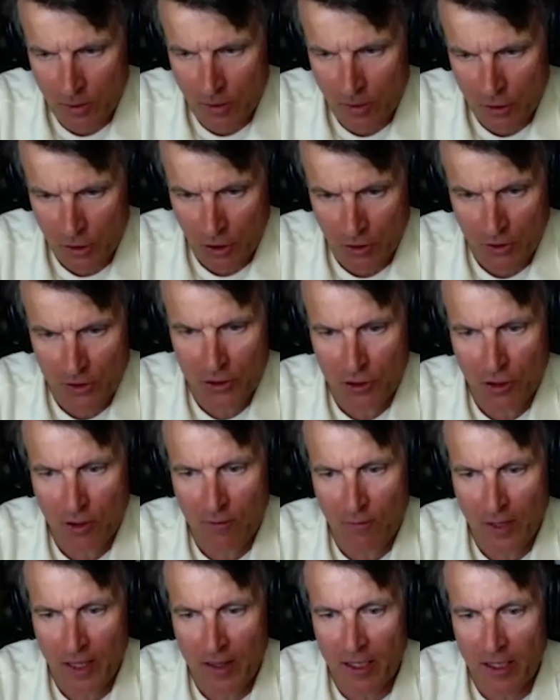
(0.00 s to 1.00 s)
their
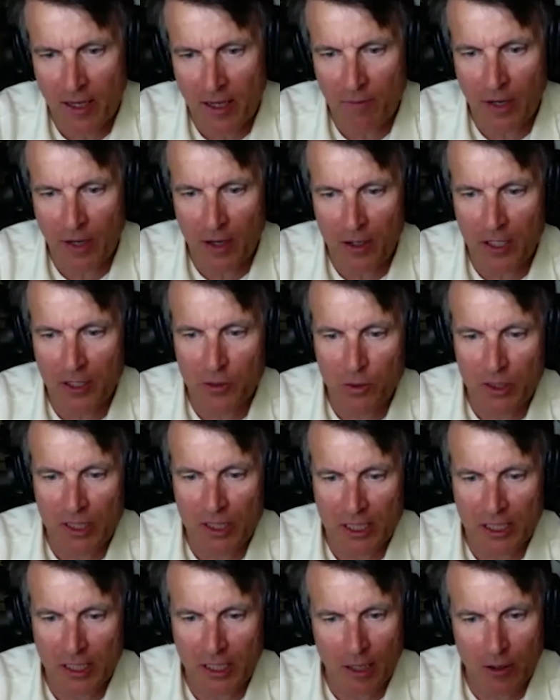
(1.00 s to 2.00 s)
survey that I found
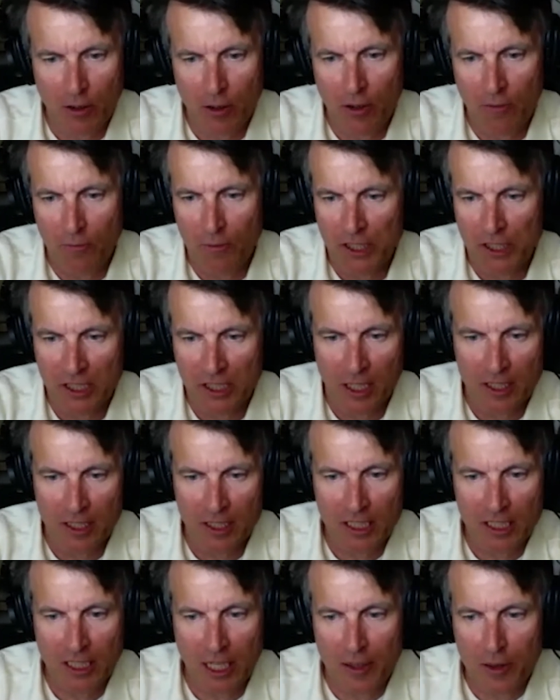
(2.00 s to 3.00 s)
interesting, I don't know if you saw
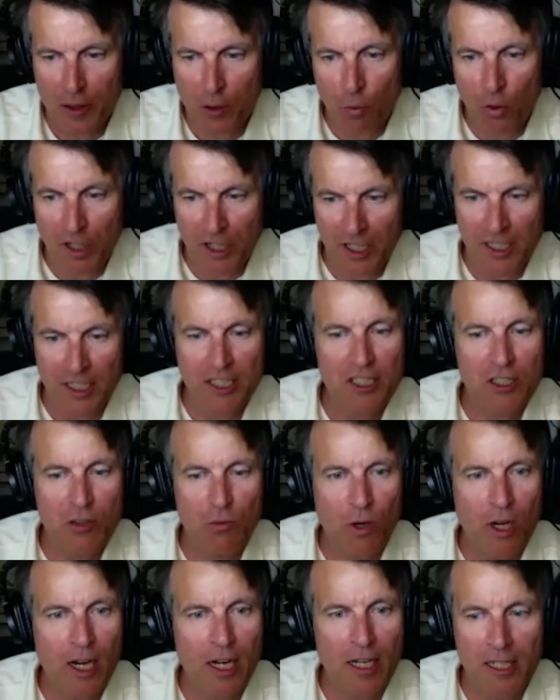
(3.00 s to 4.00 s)
this slide, their willingness to
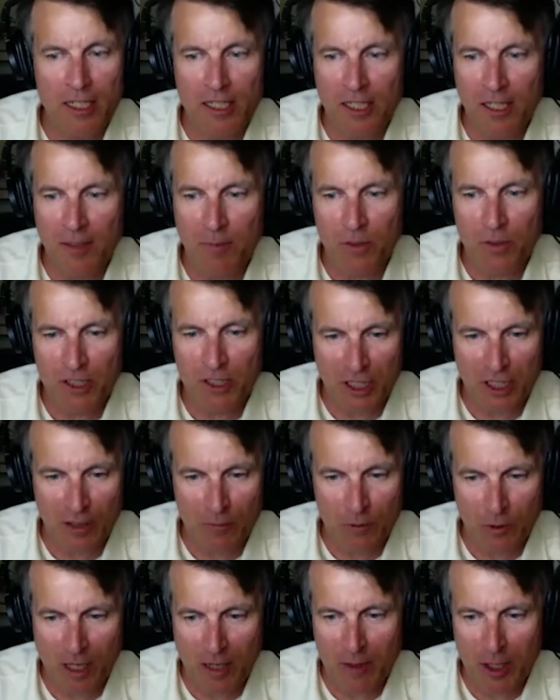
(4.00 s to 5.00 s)
ride in a
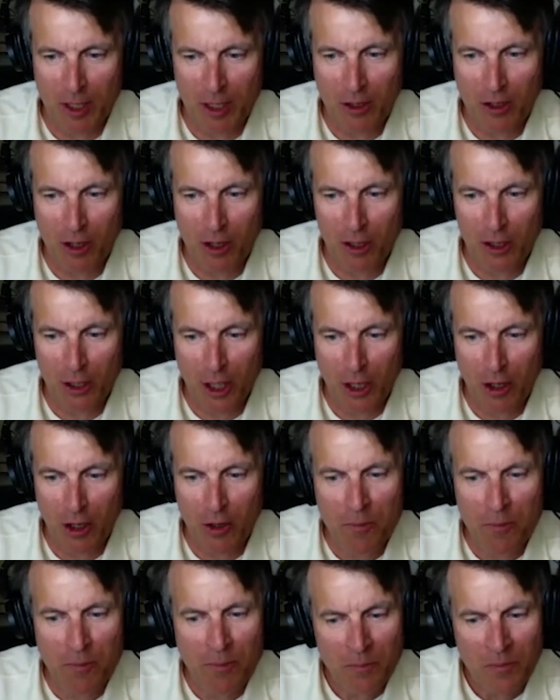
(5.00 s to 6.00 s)
self-driving car
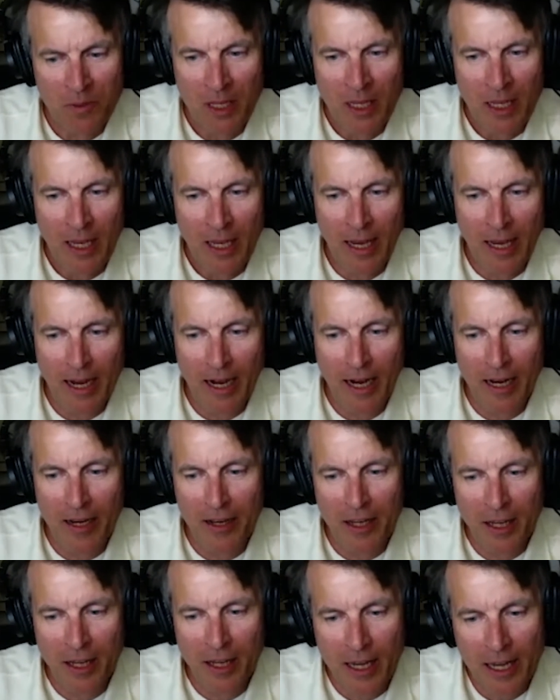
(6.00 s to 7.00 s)
alone.
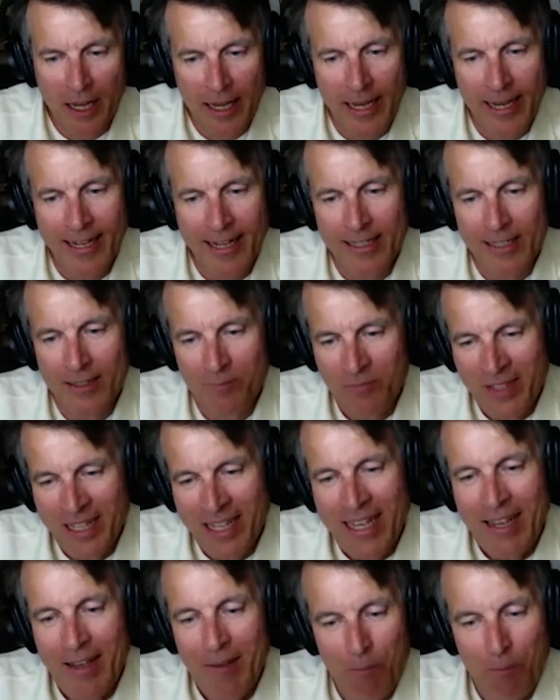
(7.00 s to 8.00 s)
And it
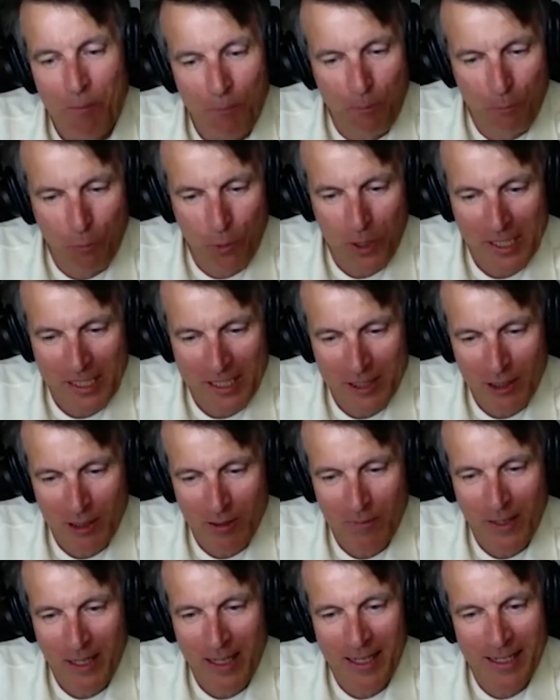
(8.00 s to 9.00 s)

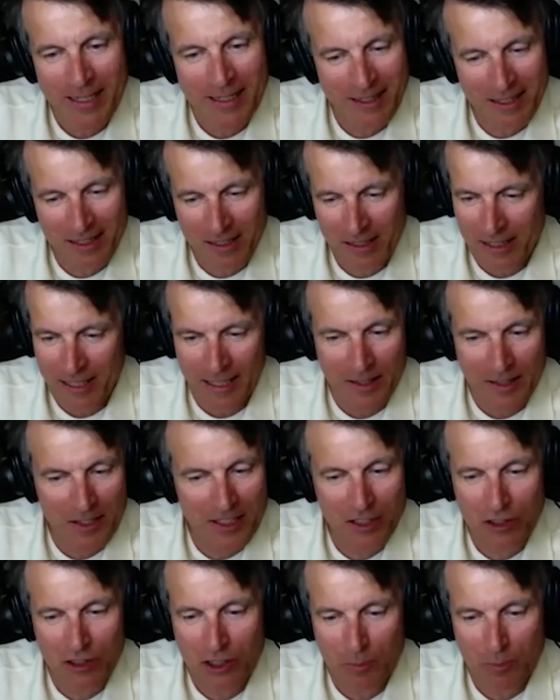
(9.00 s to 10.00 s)
pre-survey, and again,
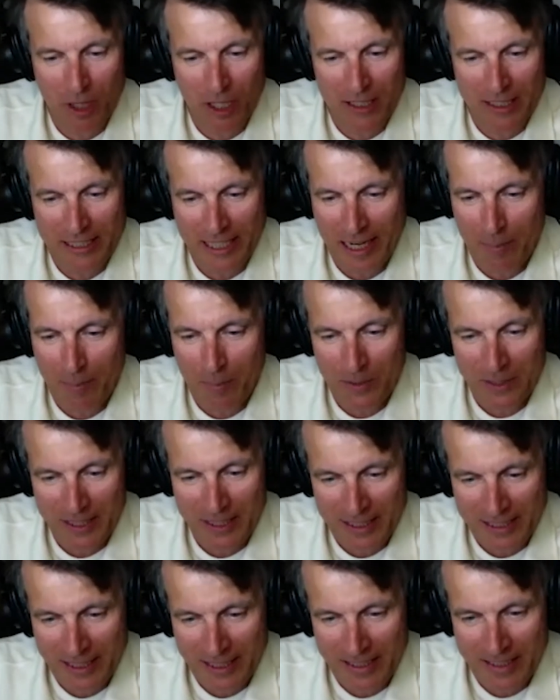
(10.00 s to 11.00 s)
these are small samples.
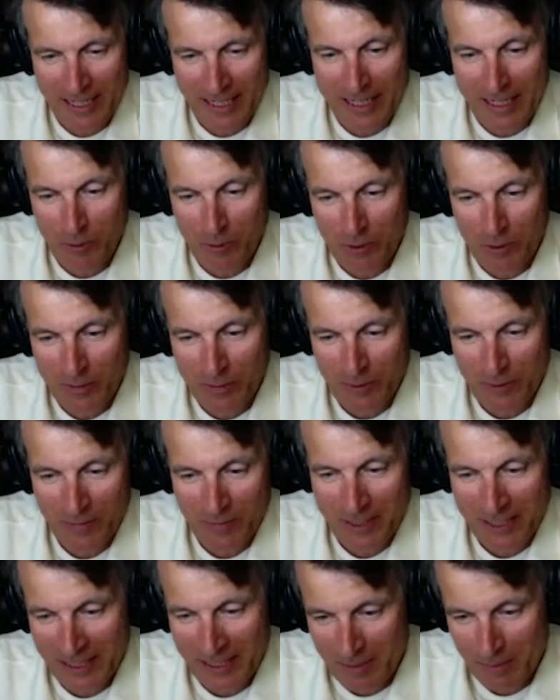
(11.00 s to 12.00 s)
It says N equals
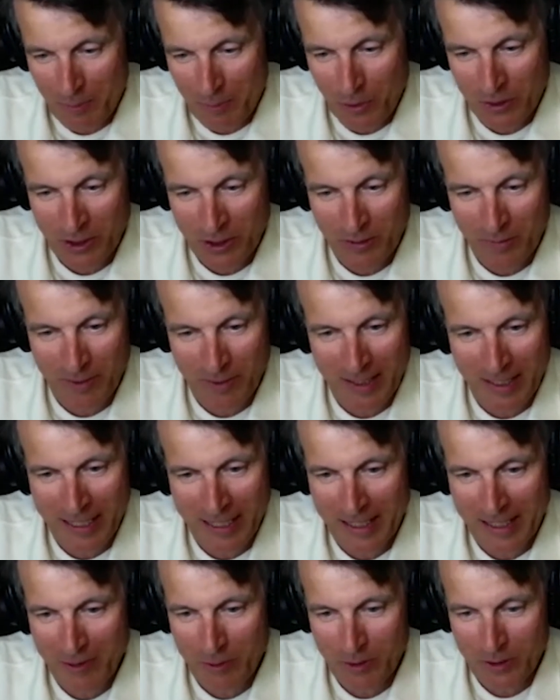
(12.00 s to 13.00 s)
50 and post-survey
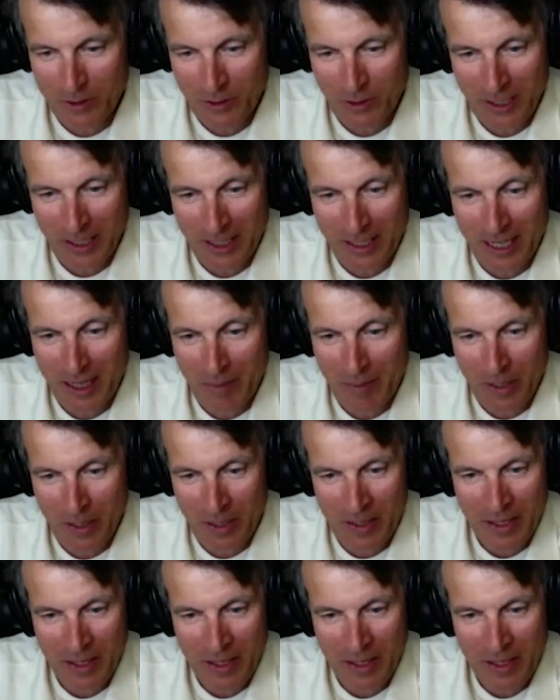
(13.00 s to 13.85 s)
N equals 39, but